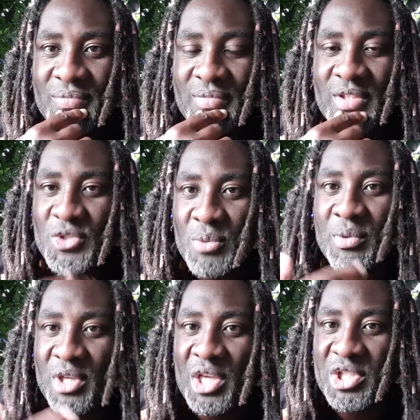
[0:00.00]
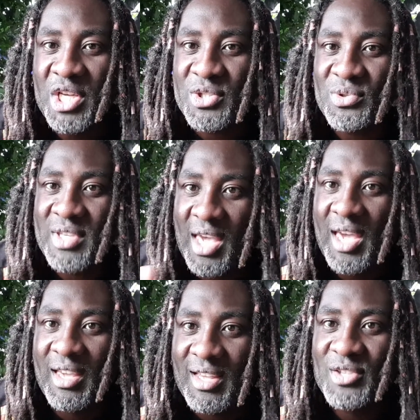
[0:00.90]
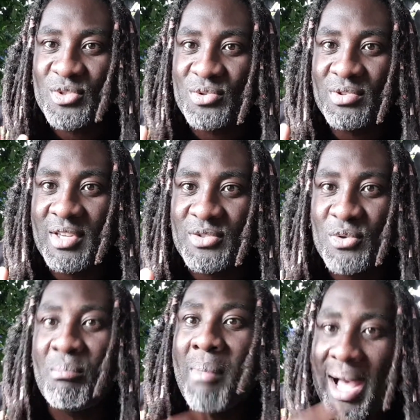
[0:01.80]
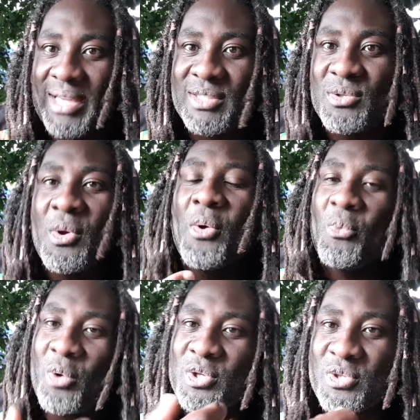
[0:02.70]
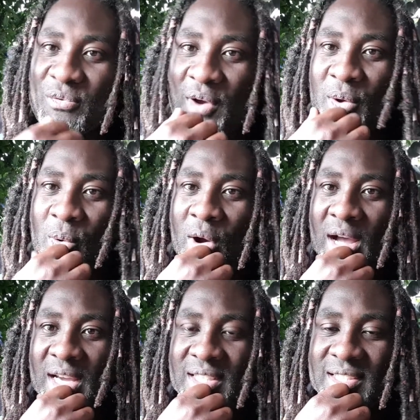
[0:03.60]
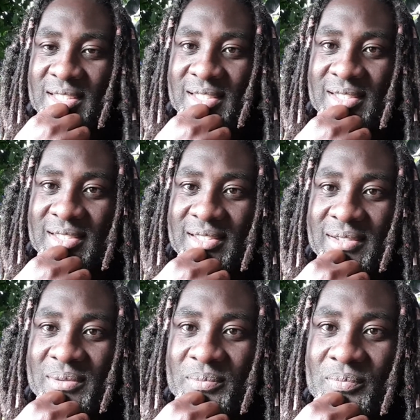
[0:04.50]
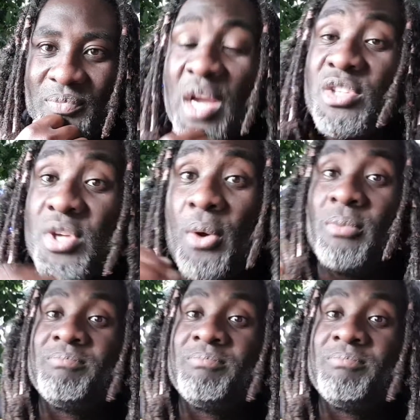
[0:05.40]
It's human nature to care and to mind what you've acquired. So